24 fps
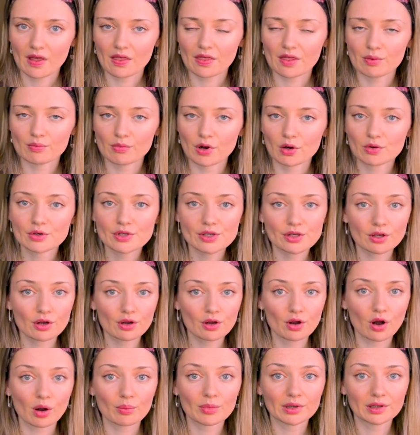The most
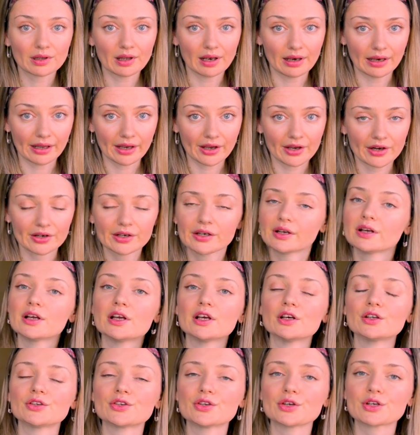common linker
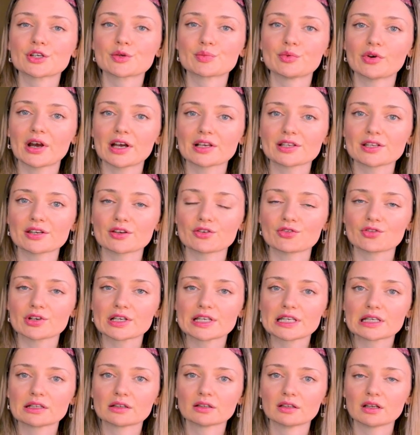to express
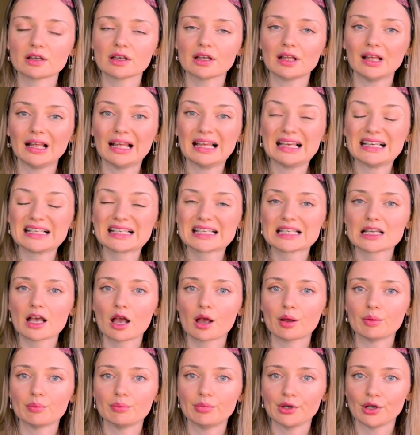reason is
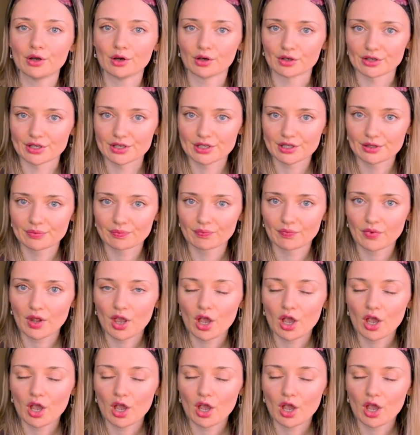because.